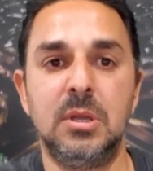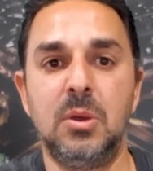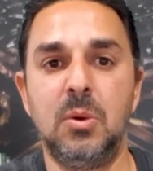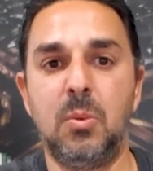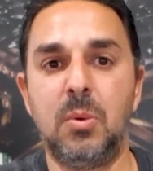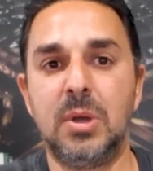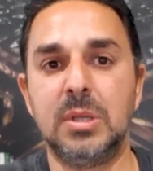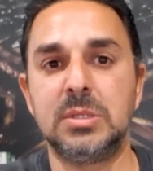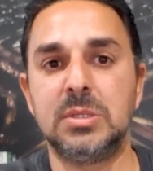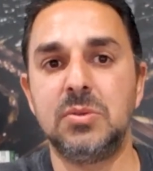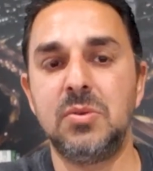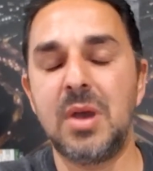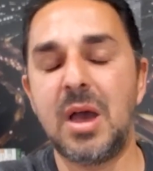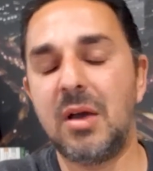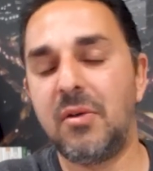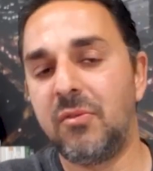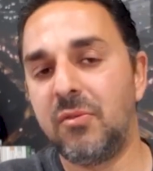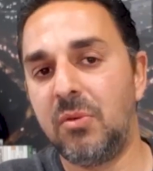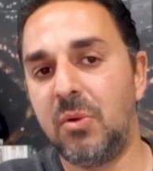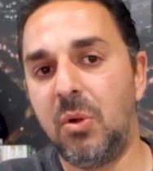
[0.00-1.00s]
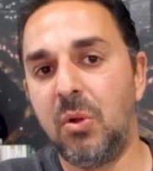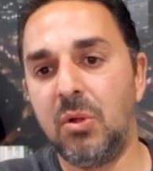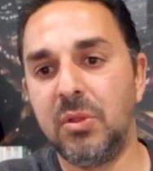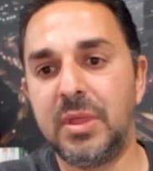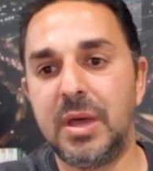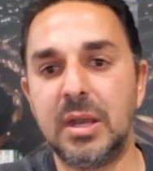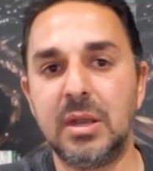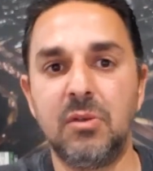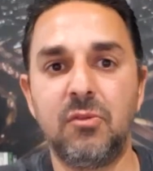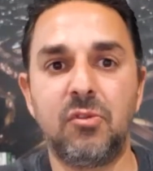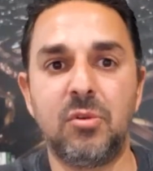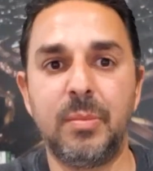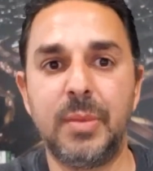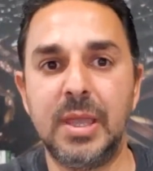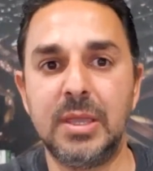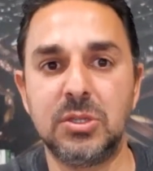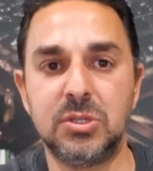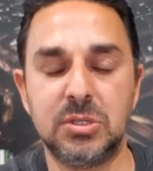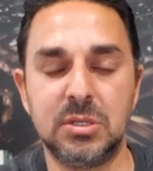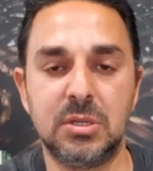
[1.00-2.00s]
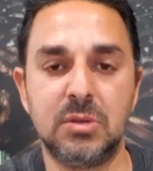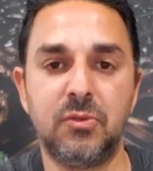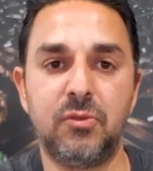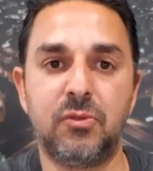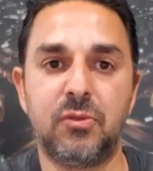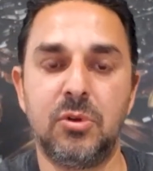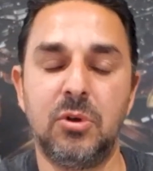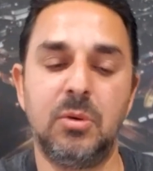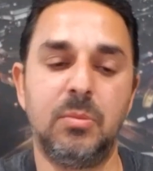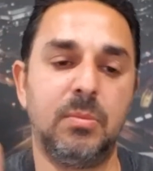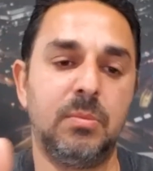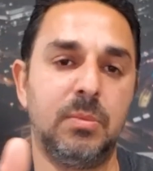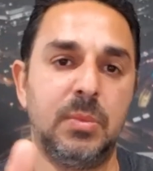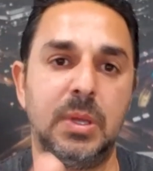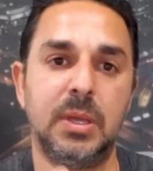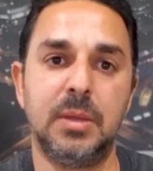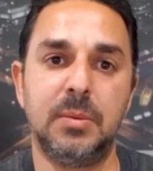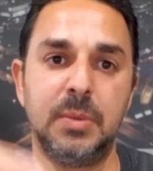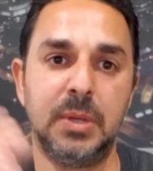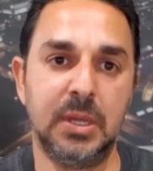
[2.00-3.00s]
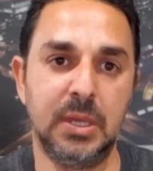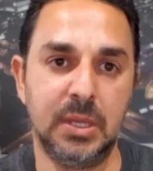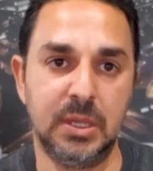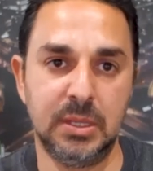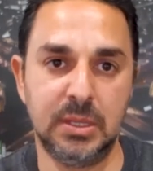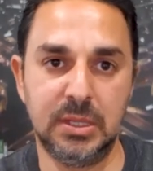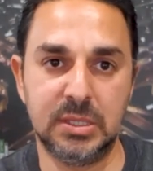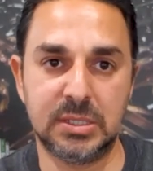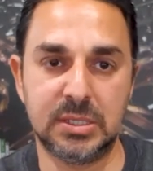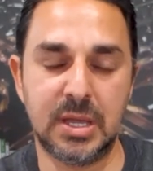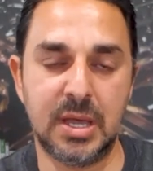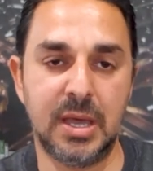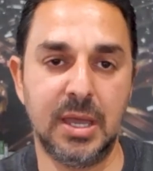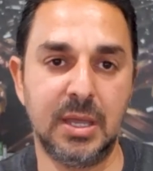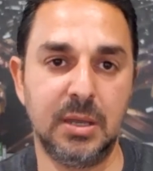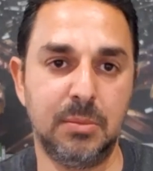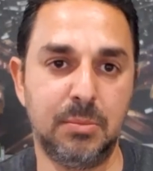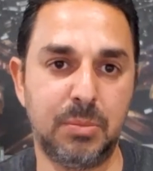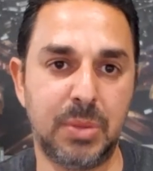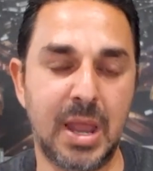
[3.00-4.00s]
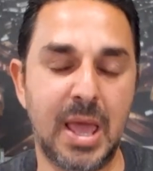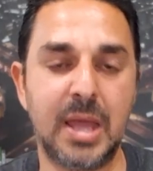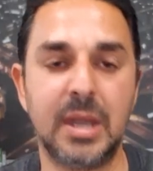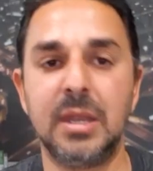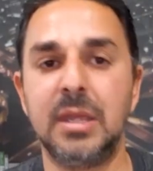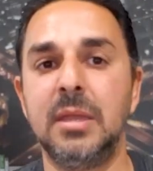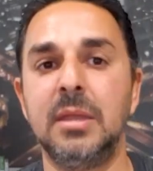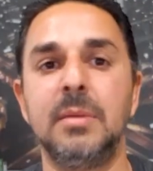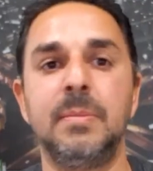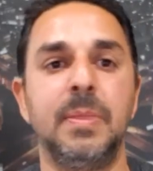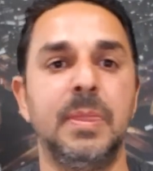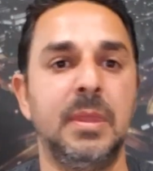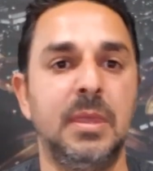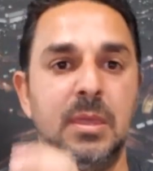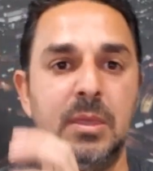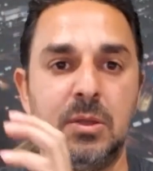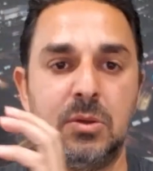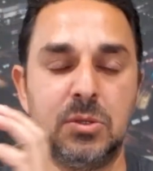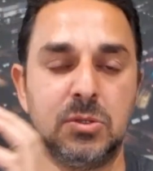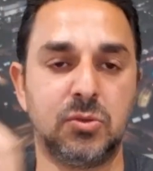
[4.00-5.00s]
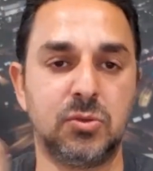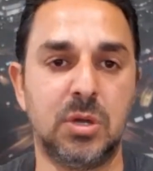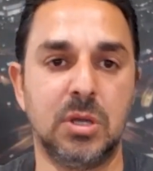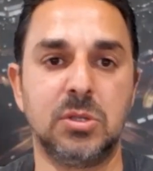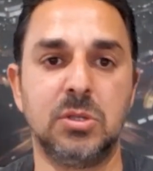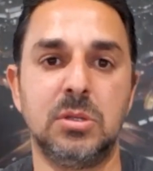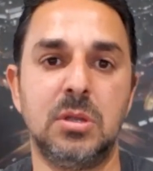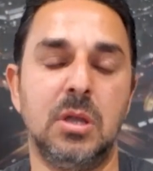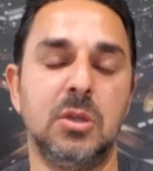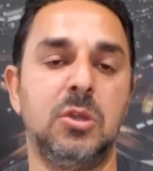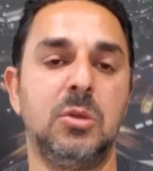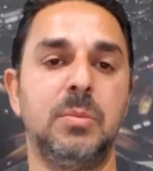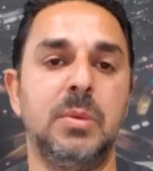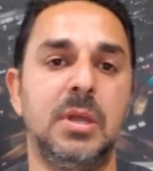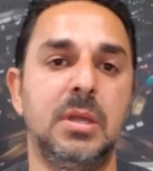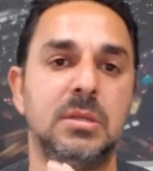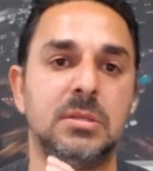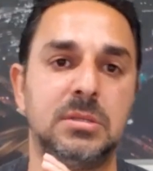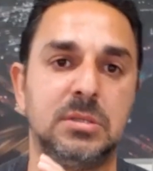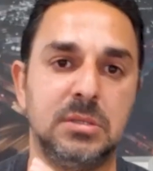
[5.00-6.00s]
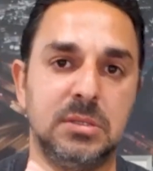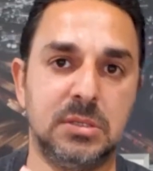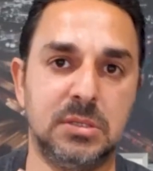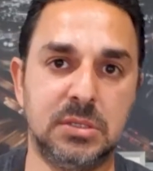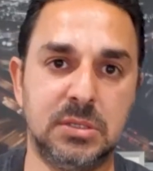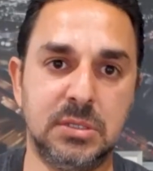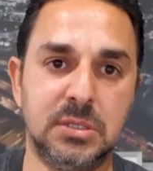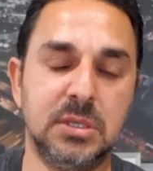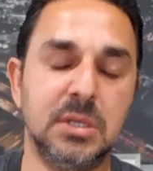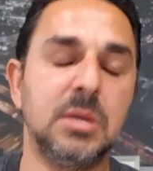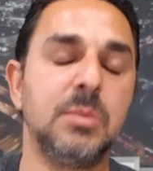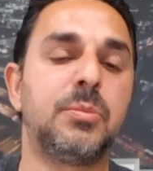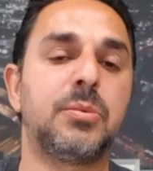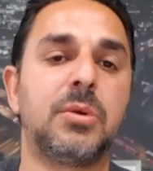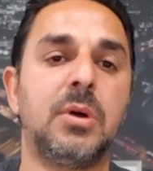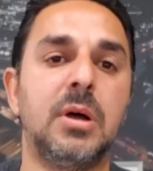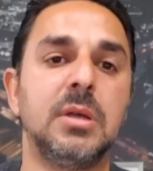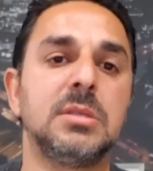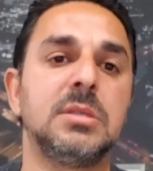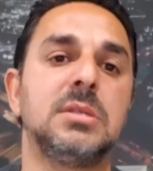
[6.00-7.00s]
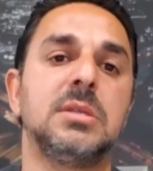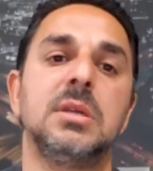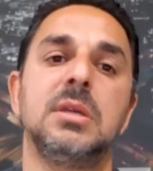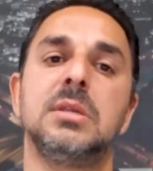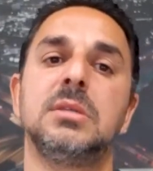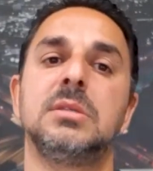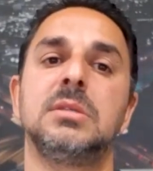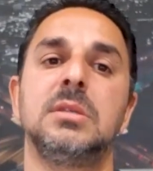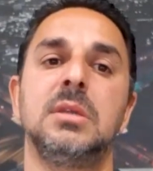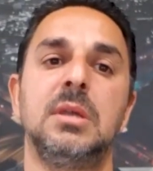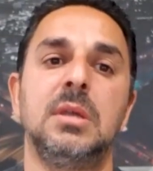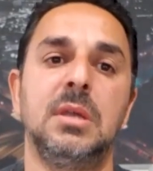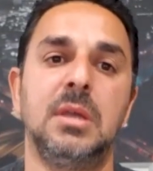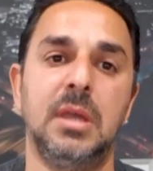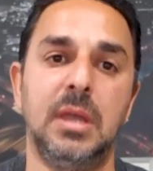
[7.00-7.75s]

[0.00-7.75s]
Once you have all that information from design, planning, construction documents, city process,